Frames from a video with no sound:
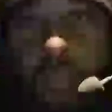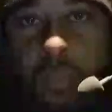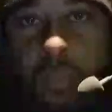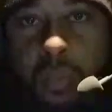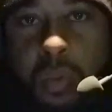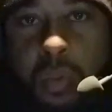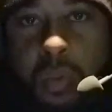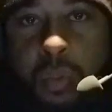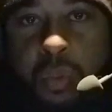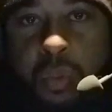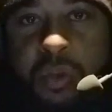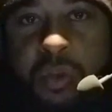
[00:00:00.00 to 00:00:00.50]

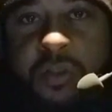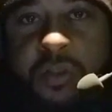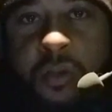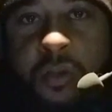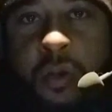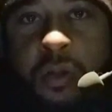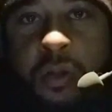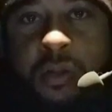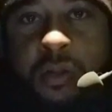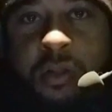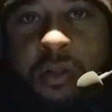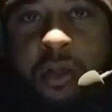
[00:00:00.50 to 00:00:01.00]
when we
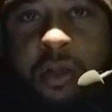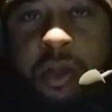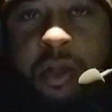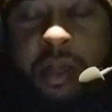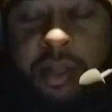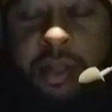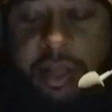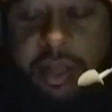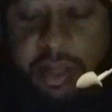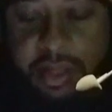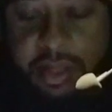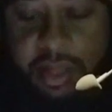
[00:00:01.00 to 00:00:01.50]
start
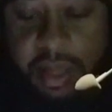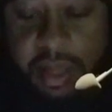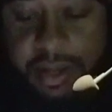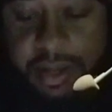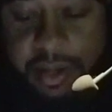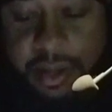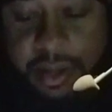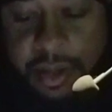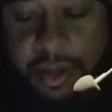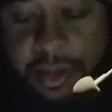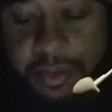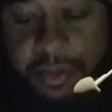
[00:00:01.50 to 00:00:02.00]
looking at
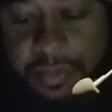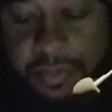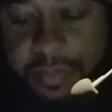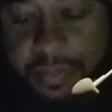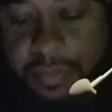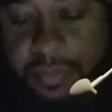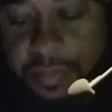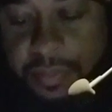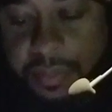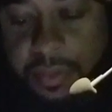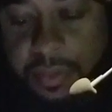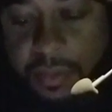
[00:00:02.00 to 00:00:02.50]
that,
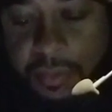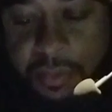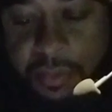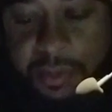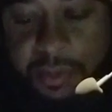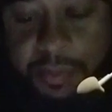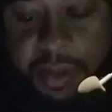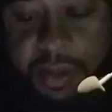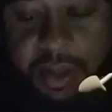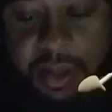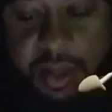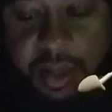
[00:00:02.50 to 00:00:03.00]

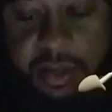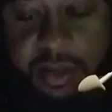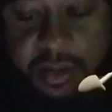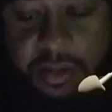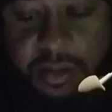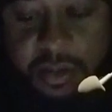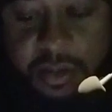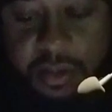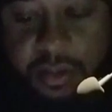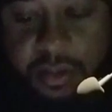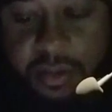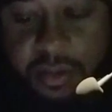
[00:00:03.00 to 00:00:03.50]
we begin
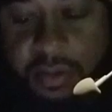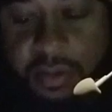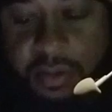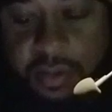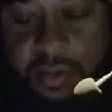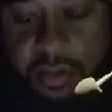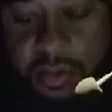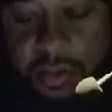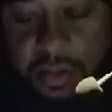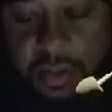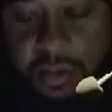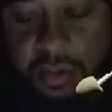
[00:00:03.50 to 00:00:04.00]
to
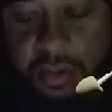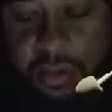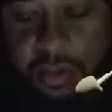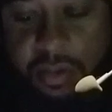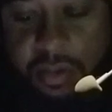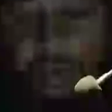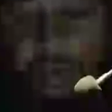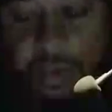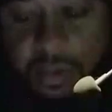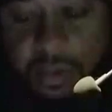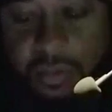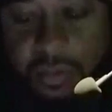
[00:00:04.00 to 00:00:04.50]

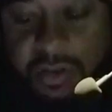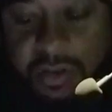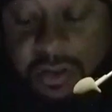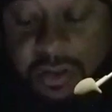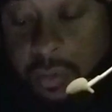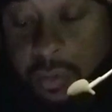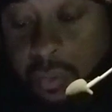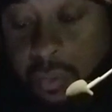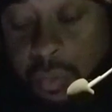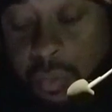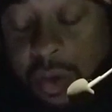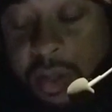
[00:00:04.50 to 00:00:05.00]
we
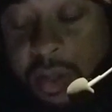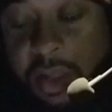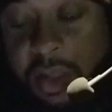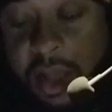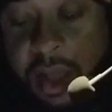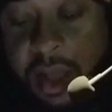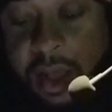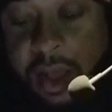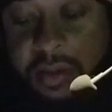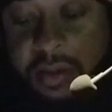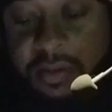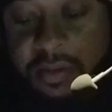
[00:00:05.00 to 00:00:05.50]
should
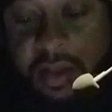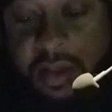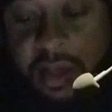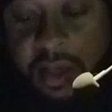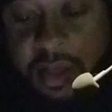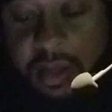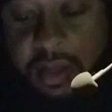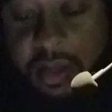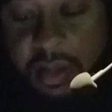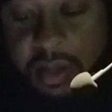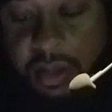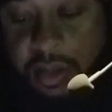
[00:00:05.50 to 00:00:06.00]
realize
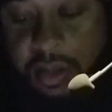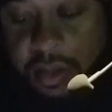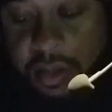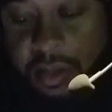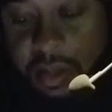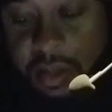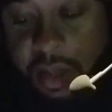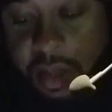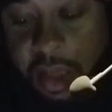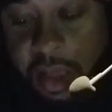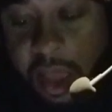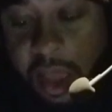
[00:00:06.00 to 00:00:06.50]
that
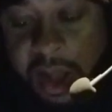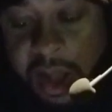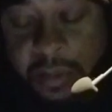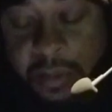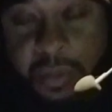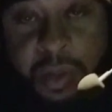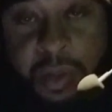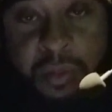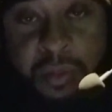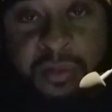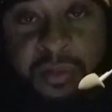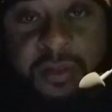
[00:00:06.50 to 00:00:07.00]

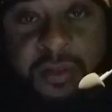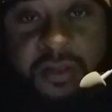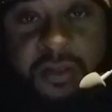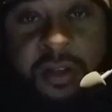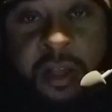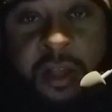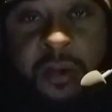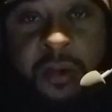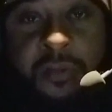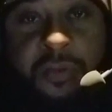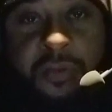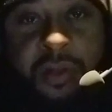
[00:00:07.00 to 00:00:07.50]
Adam
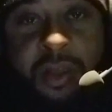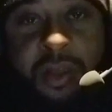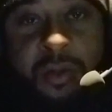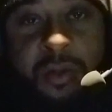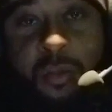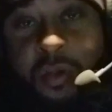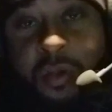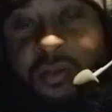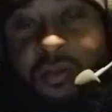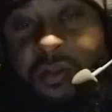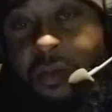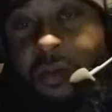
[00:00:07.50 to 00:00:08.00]
himself, he
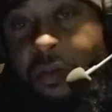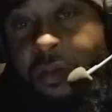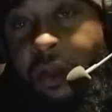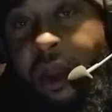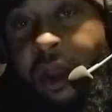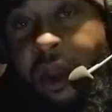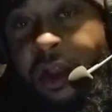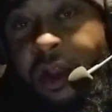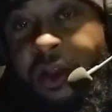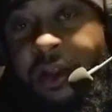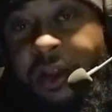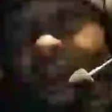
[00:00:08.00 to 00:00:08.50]
wasn't
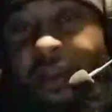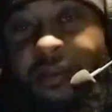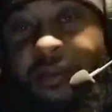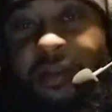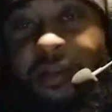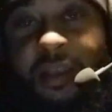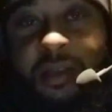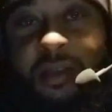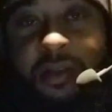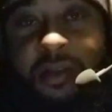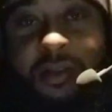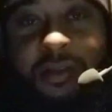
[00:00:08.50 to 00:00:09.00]
created as
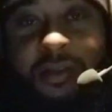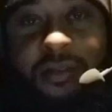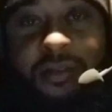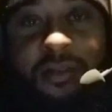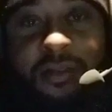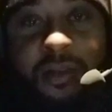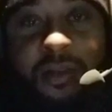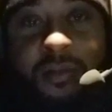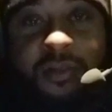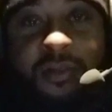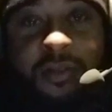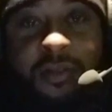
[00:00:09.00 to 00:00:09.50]

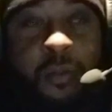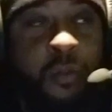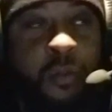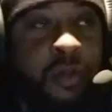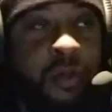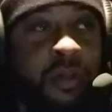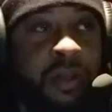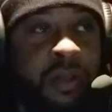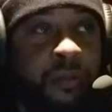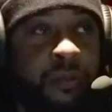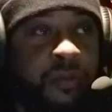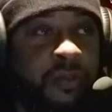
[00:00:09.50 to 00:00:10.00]

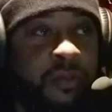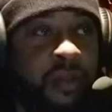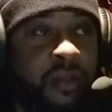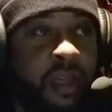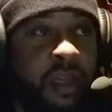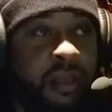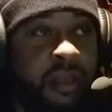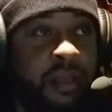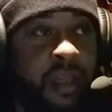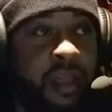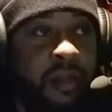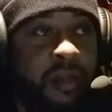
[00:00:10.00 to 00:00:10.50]
someone that was
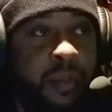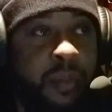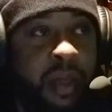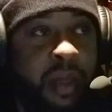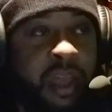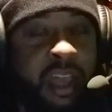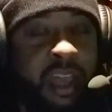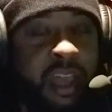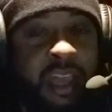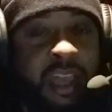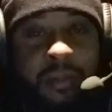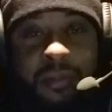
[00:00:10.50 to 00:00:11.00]
like a
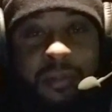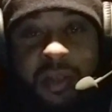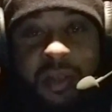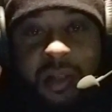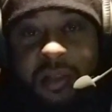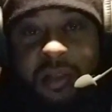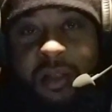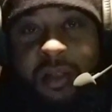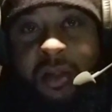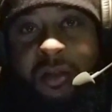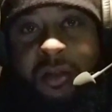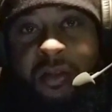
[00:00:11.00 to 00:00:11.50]
babe
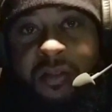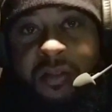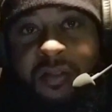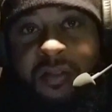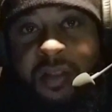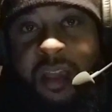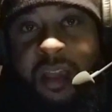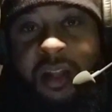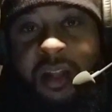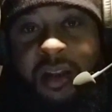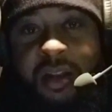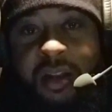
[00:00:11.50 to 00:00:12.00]
that didn't
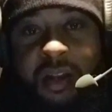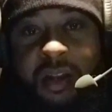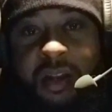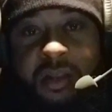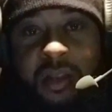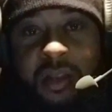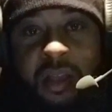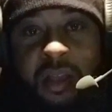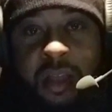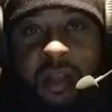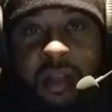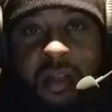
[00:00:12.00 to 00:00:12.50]
understand
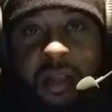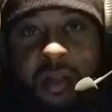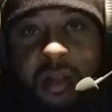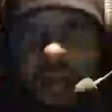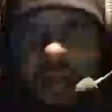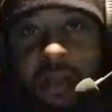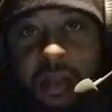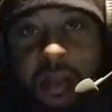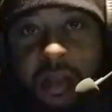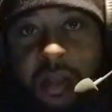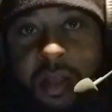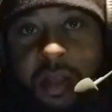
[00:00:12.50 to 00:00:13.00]
anything,
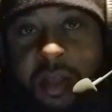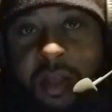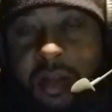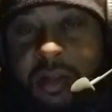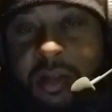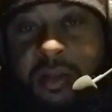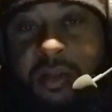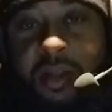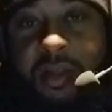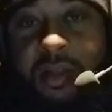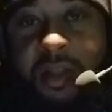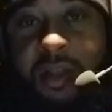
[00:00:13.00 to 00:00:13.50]
that
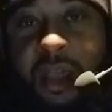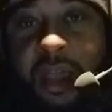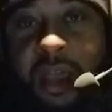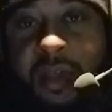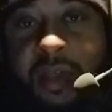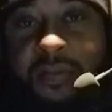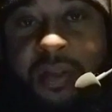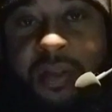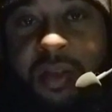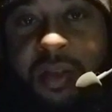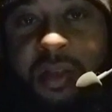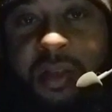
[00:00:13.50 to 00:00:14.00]
didn't
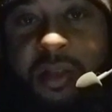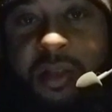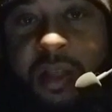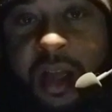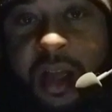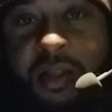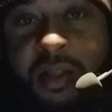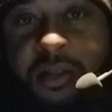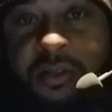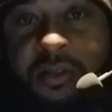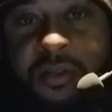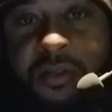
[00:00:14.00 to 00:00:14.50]
have any
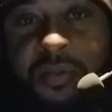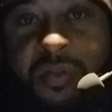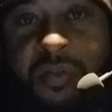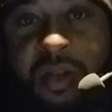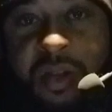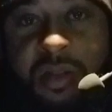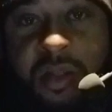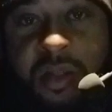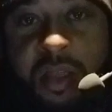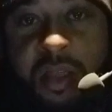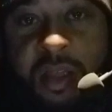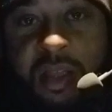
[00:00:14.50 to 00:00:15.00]
knowledge of
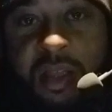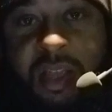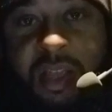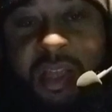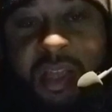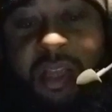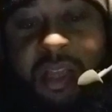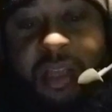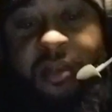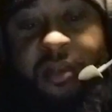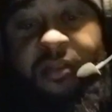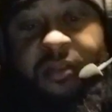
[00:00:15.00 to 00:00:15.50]
anything.
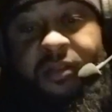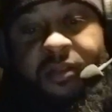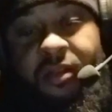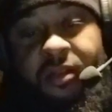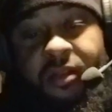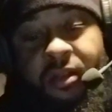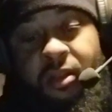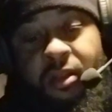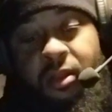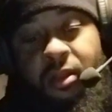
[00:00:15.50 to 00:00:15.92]
He is